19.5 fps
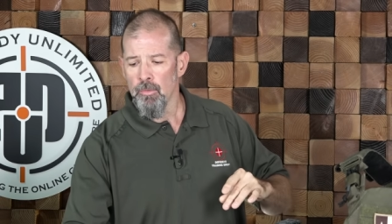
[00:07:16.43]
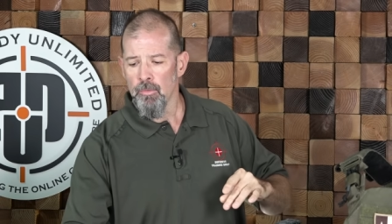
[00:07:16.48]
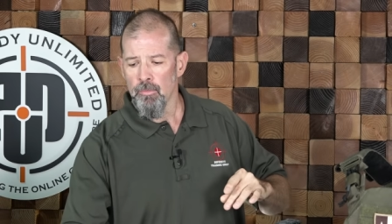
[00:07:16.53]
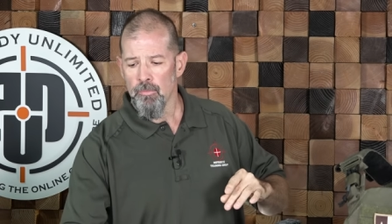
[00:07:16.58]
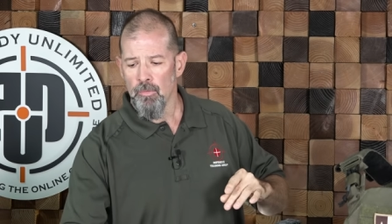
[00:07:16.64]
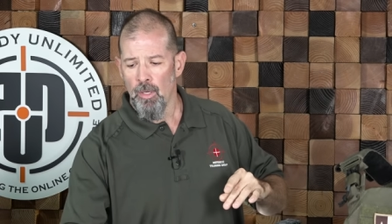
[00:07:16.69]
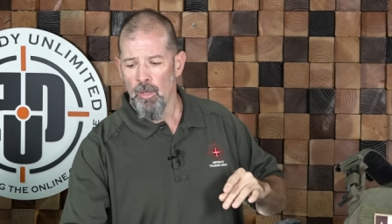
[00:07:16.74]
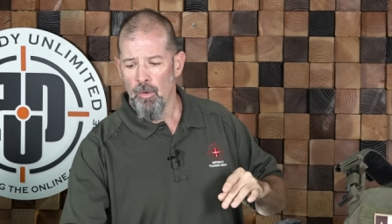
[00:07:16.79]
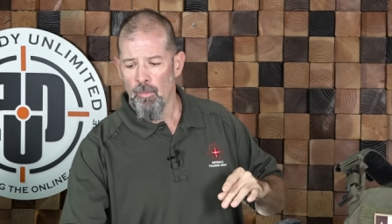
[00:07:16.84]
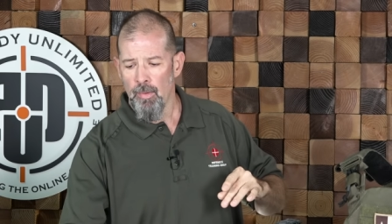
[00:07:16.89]

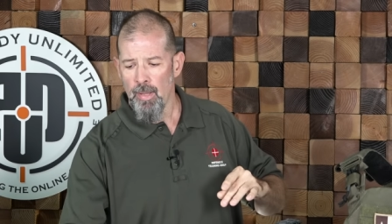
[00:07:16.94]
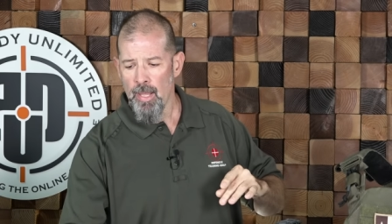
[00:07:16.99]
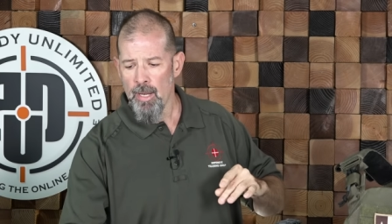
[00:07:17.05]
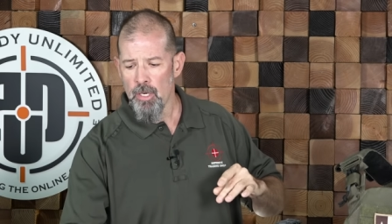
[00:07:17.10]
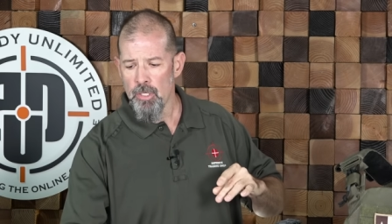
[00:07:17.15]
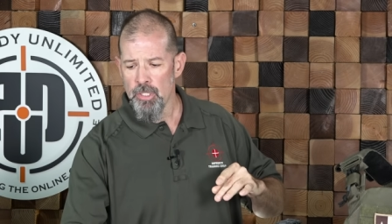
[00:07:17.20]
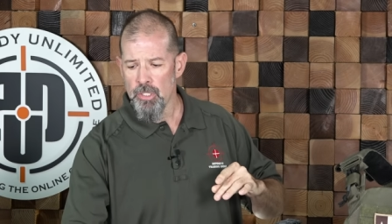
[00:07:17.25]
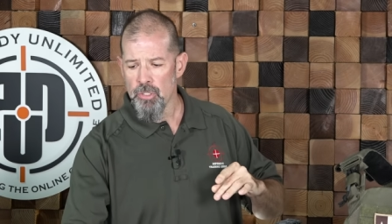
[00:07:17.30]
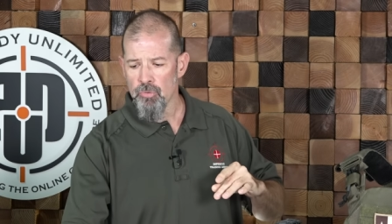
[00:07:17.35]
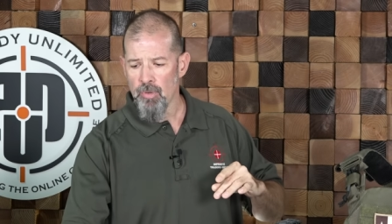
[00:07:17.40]
So
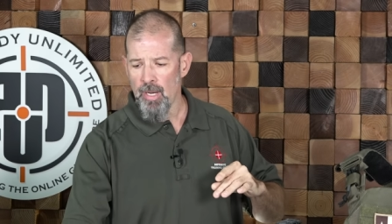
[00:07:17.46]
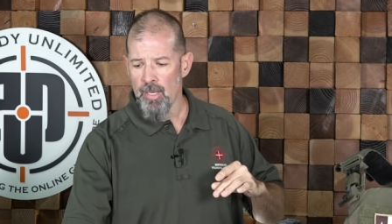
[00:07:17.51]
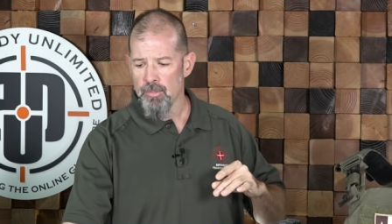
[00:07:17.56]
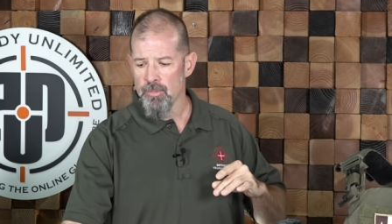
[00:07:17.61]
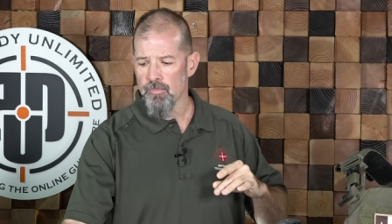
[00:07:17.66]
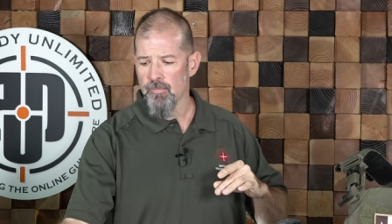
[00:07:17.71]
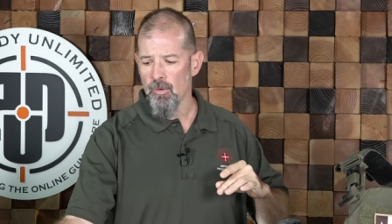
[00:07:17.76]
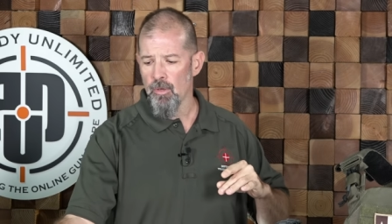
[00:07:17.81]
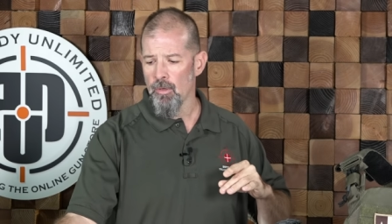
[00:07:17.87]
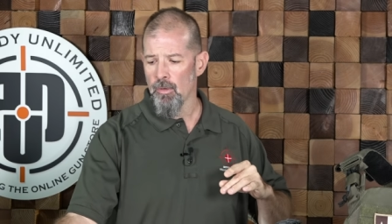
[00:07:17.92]
energy
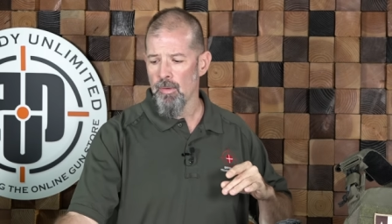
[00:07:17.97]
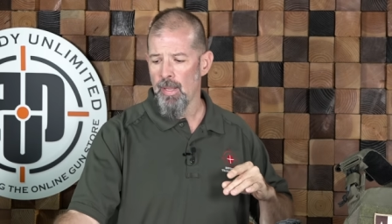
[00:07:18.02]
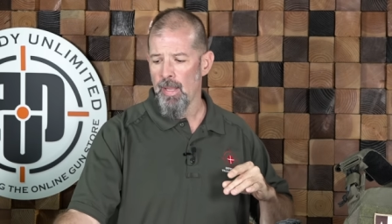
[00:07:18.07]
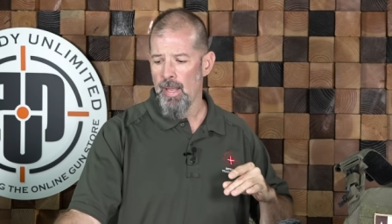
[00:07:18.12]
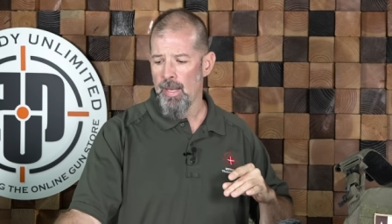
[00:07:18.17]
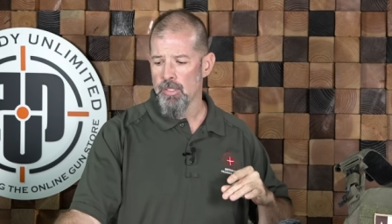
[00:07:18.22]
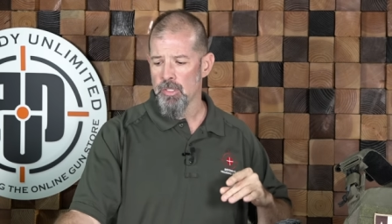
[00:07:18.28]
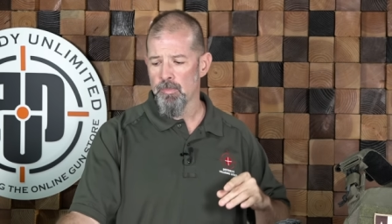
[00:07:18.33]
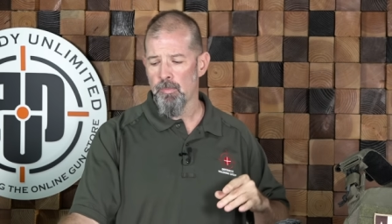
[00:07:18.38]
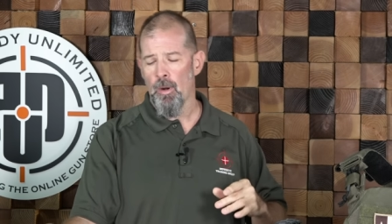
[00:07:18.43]
transfer
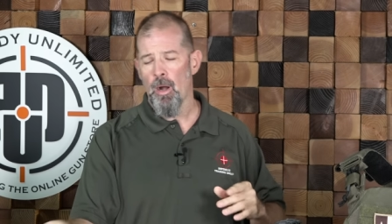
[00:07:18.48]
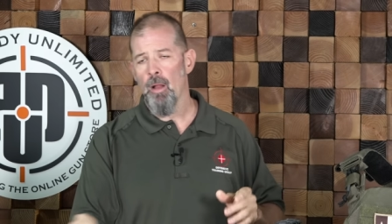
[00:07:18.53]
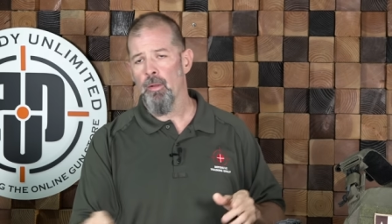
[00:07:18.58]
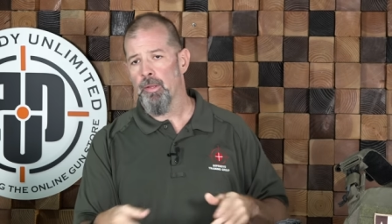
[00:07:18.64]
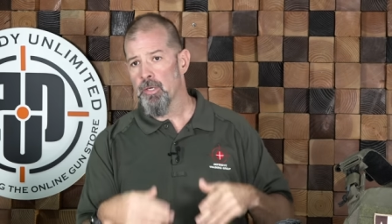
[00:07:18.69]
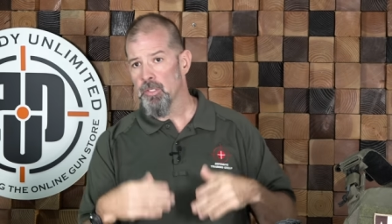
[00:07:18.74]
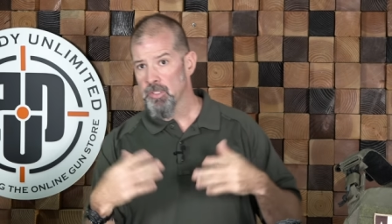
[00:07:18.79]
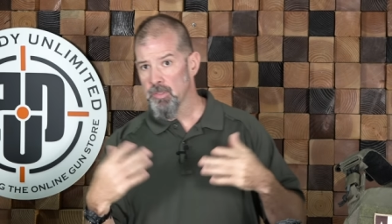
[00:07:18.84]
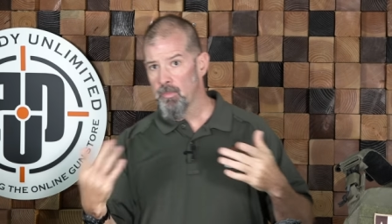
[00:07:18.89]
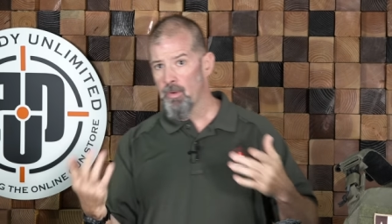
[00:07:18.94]
and
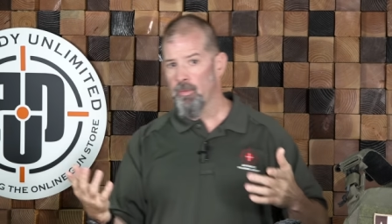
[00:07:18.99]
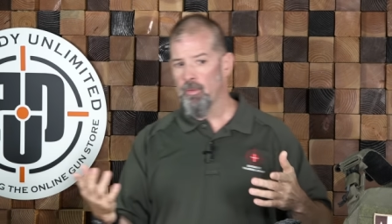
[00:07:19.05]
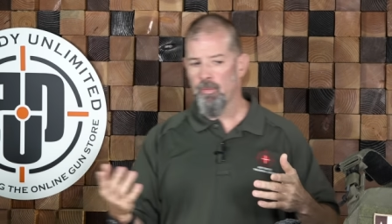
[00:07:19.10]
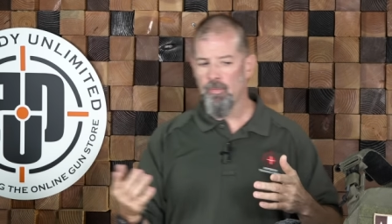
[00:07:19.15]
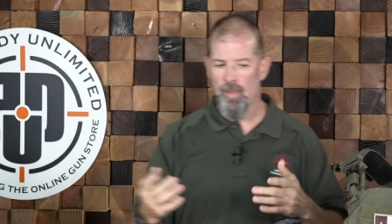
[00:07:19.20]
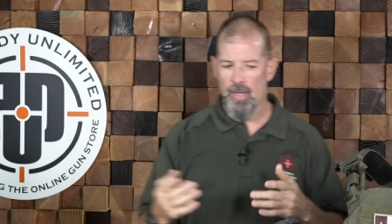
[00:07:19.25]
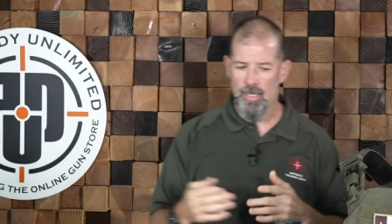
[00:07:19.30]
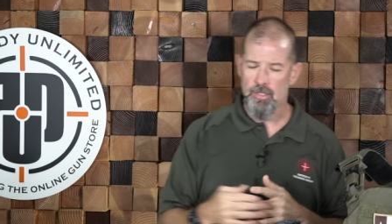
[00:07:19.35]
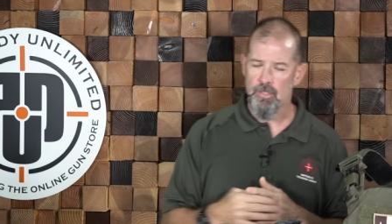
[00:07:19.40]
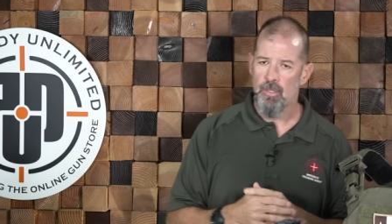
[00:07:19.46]
spalling are some other
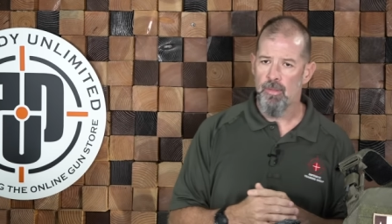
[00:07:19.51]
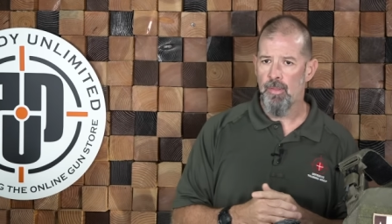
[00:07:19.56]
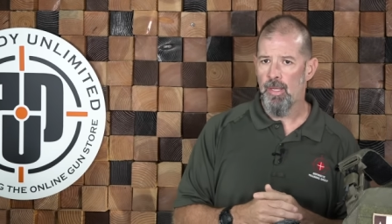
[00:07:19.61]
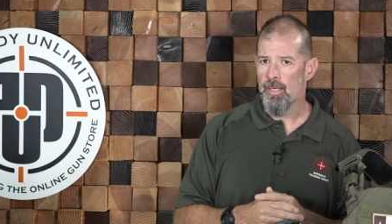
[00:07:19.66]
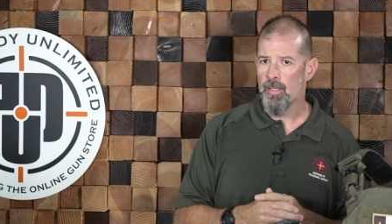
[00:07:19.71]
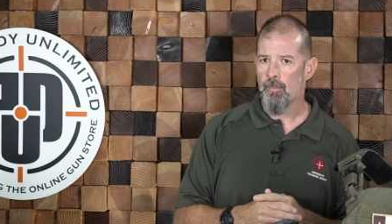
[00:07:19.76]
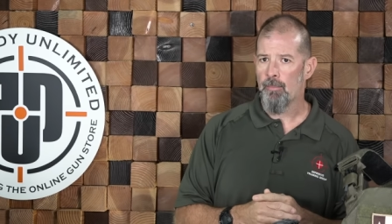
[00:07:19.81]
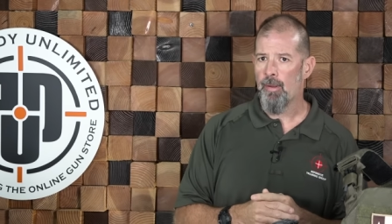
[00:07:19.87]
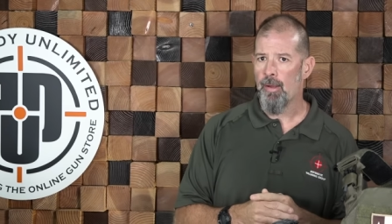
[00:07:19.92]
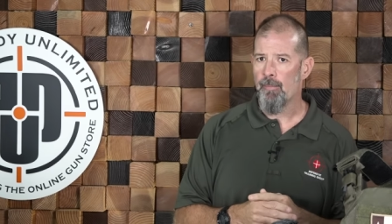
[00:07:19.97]
things to
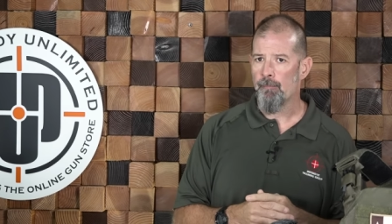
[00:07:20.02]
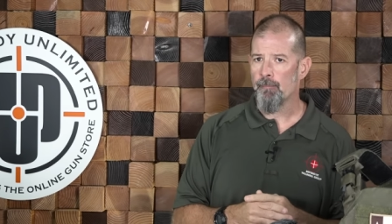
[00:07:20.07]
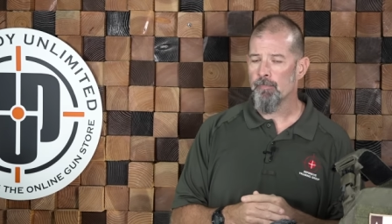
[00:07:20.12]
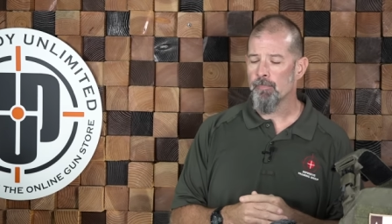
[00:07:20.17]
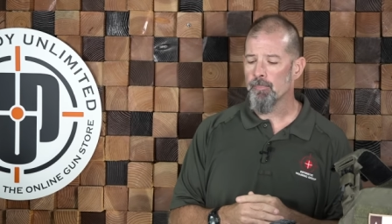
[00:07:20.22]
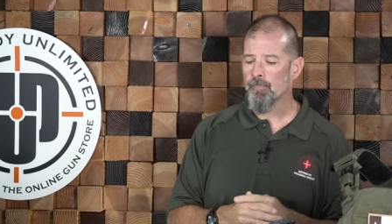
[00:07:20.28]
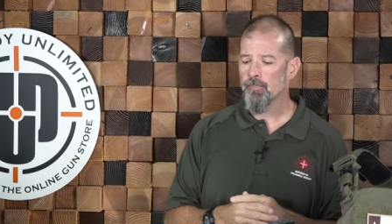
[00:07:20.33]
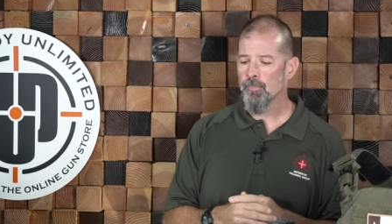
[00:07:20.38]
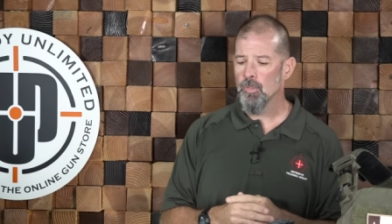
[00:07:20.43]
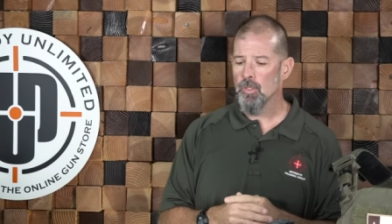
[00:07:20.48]
think about,
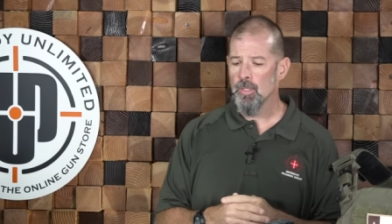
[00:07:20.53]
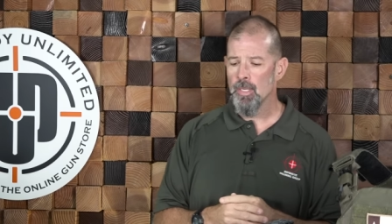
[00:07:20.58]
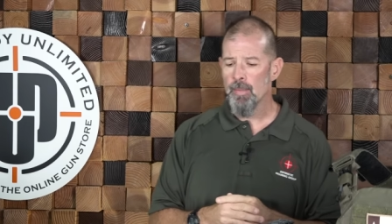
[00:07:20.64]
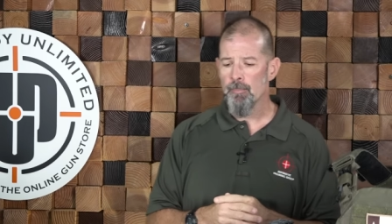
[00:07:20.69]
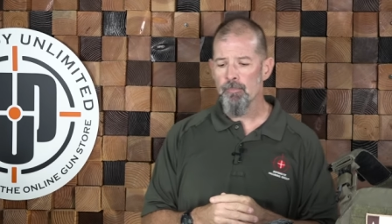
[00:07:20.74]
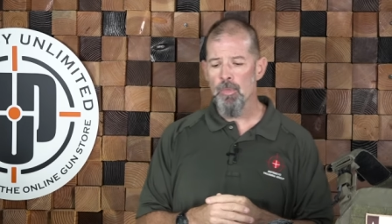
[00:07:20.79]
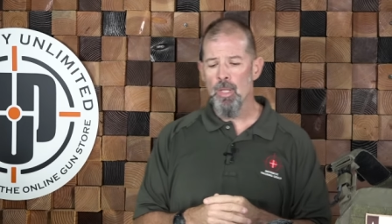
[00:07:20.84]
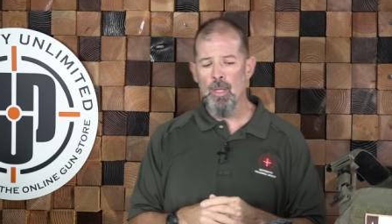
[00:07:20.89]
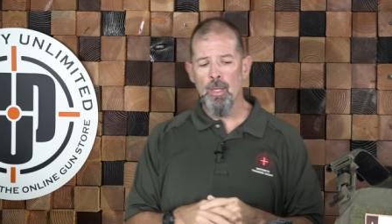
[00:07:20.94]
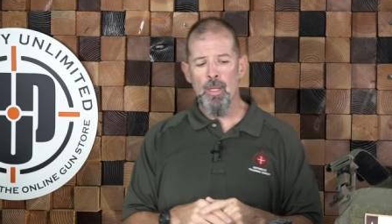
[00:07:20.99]
okay?